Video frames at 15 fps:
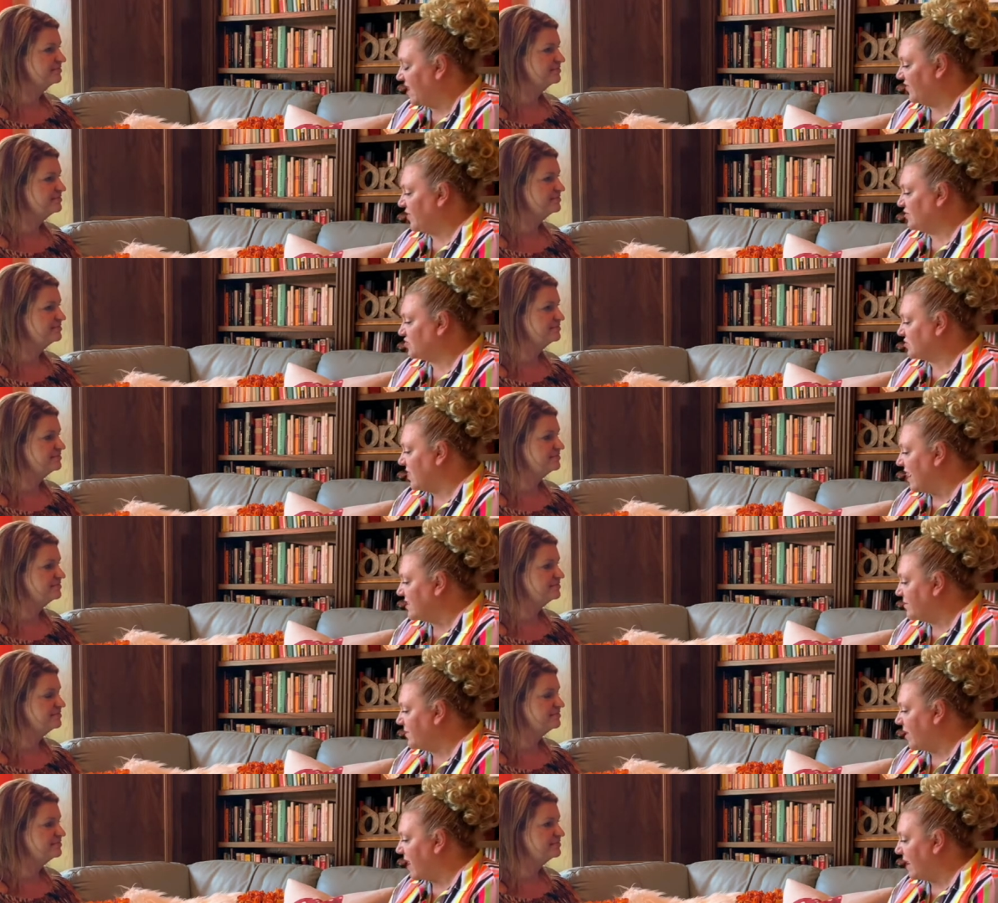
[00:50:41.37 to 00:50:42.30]
Speaker 1: If you try
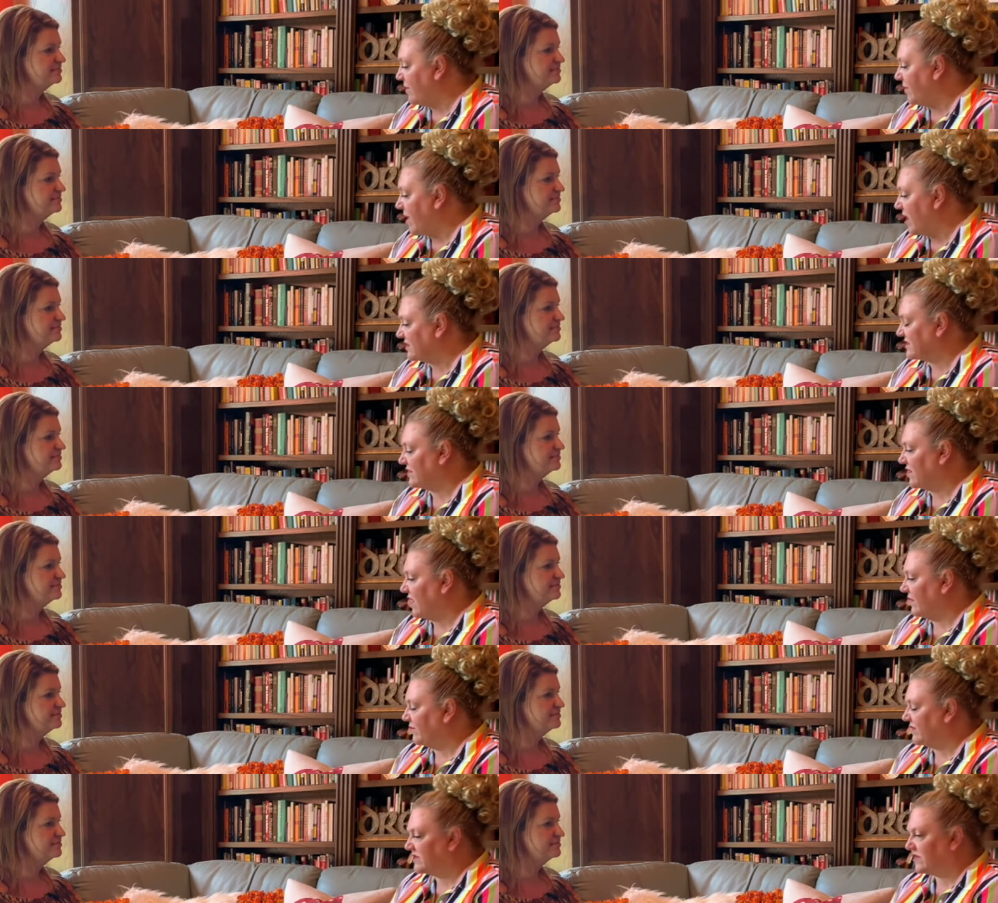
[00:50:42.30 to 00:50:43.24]
to box it
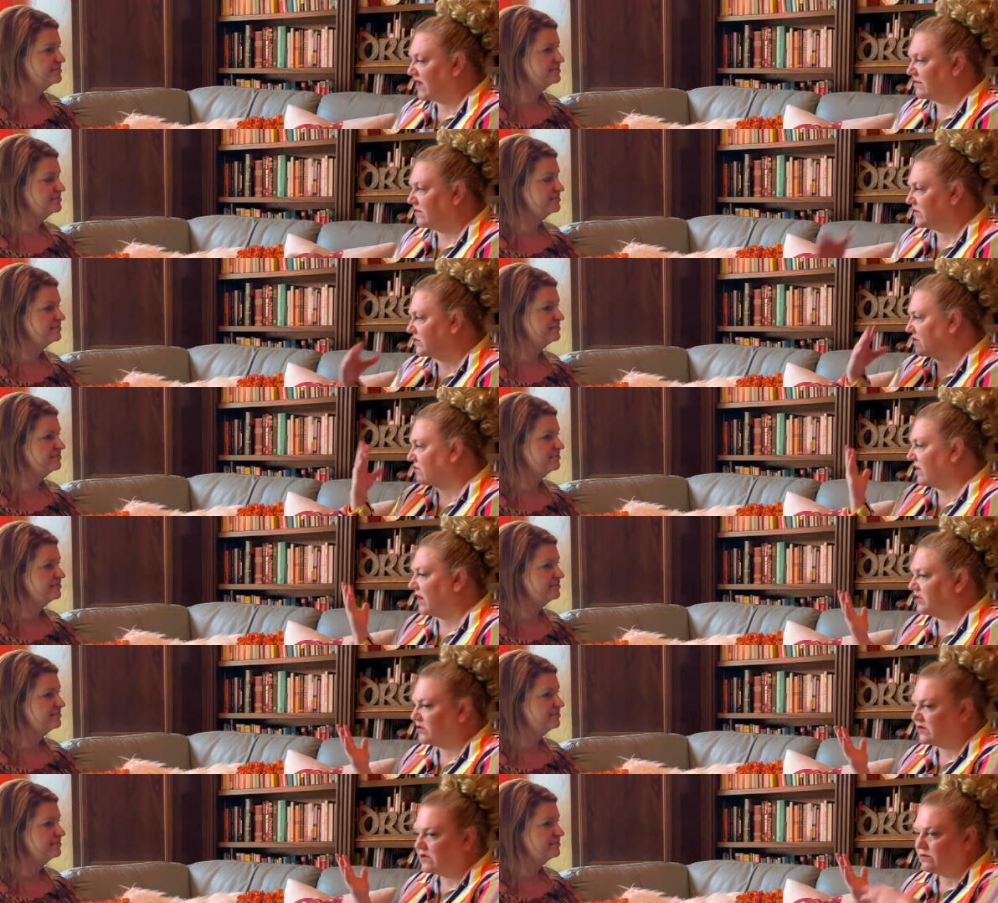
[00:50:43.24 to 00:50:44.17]
up, it's like Mr.
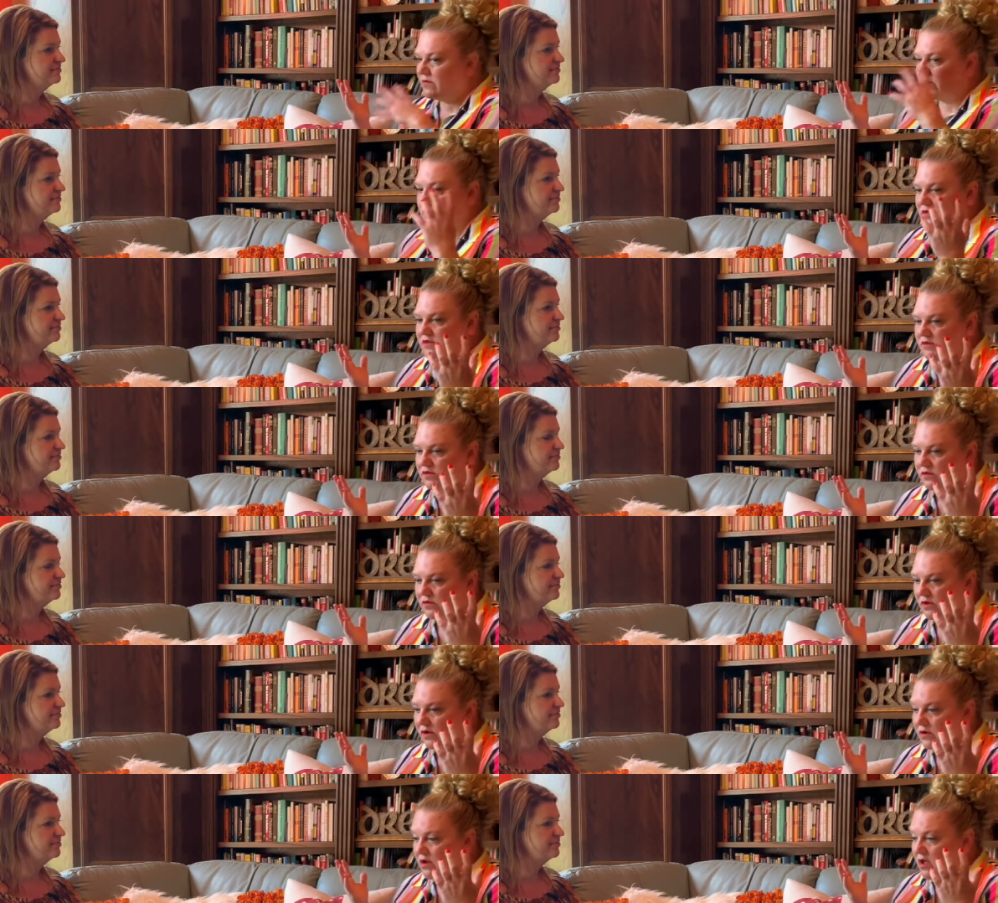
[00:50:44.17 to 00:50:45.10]
Rogers and Martha
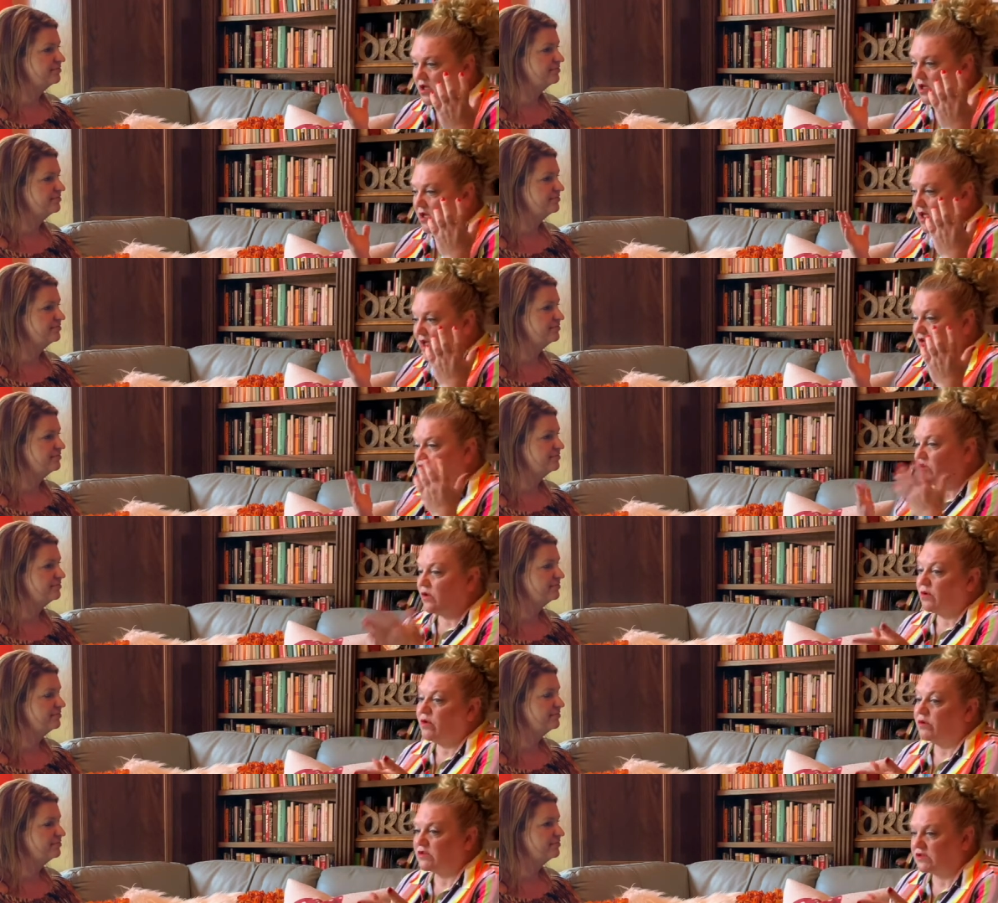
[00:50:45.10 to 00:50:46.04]
Stewart and
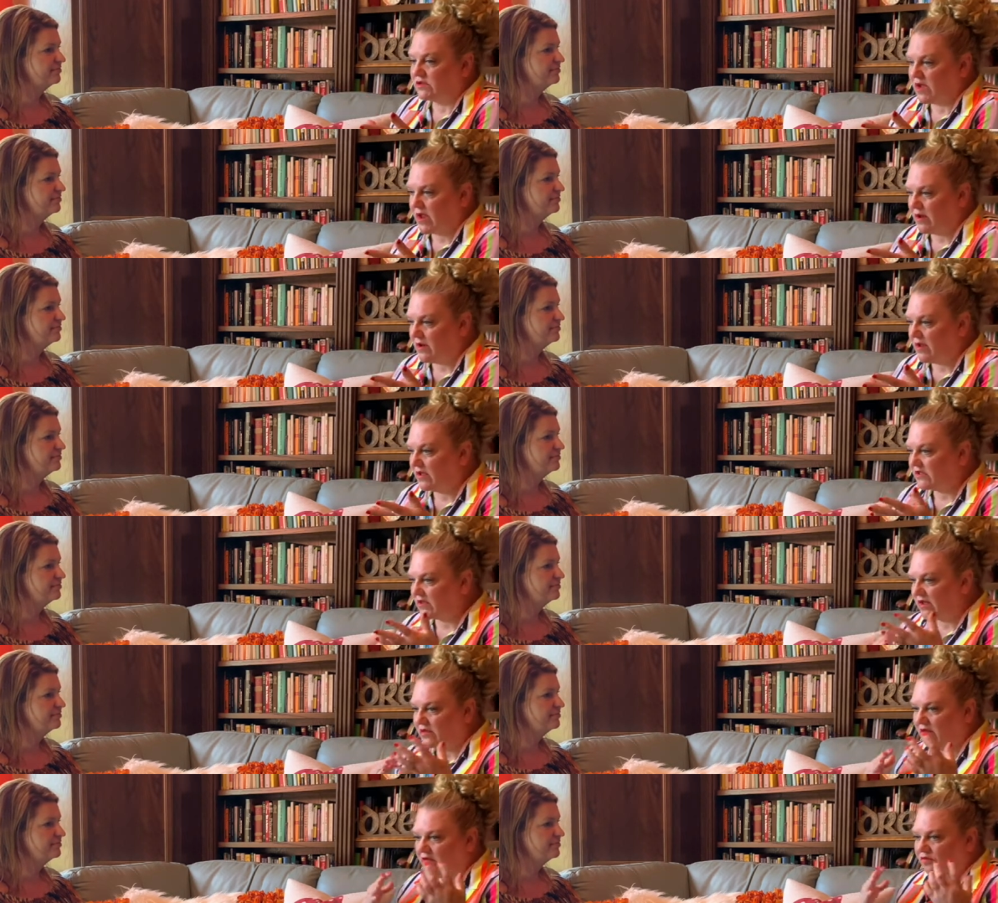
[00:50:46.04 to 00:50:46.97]
Joel Osteen. It's
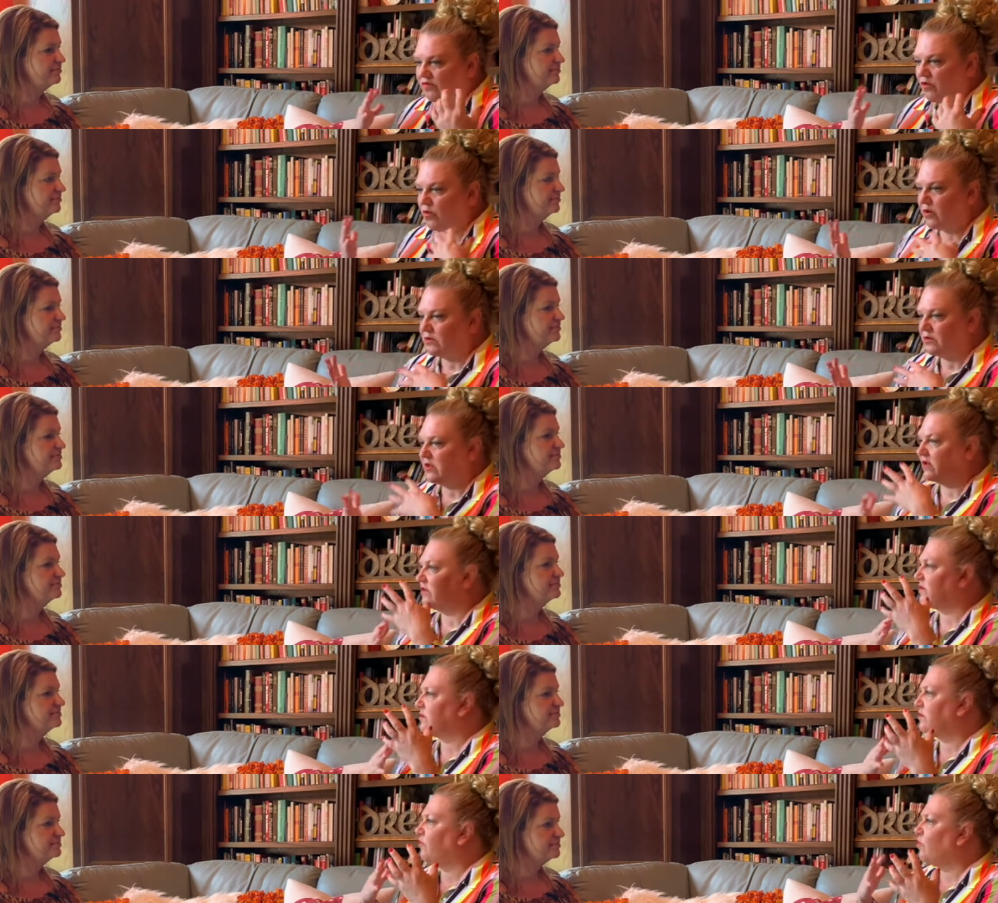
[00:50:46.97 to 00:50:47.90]
like these four
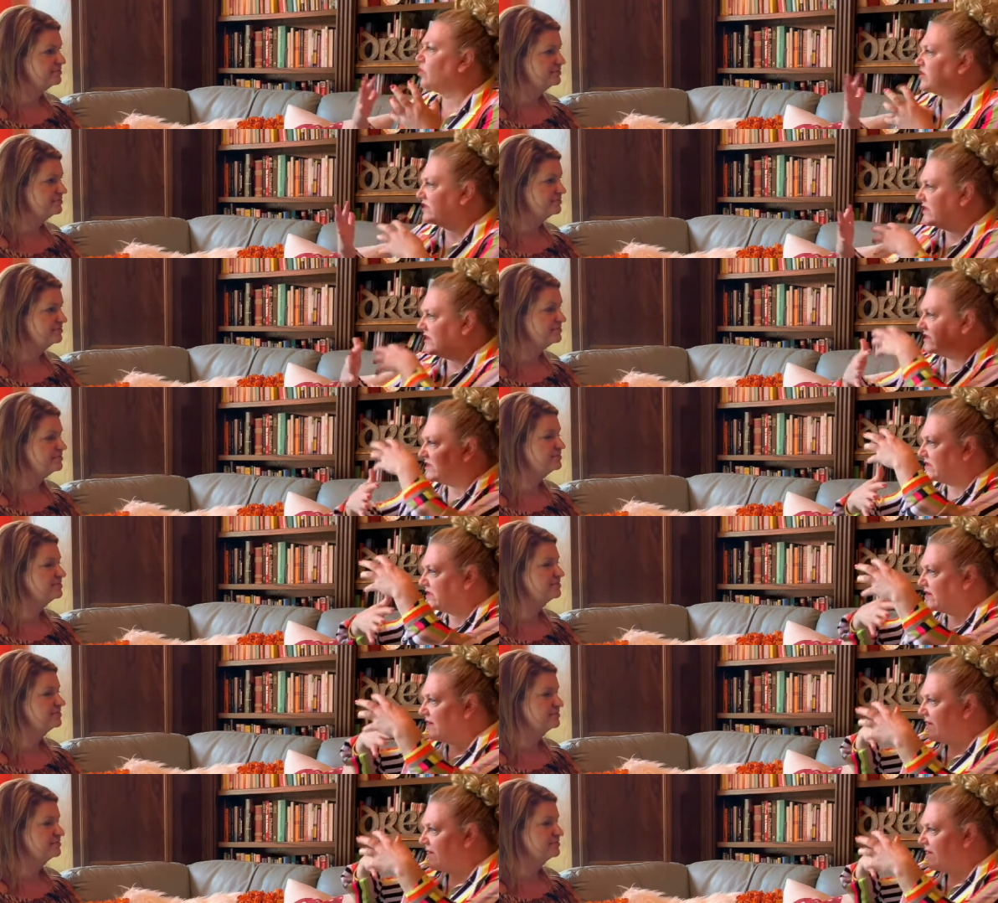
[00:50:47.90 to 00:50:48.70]
these forces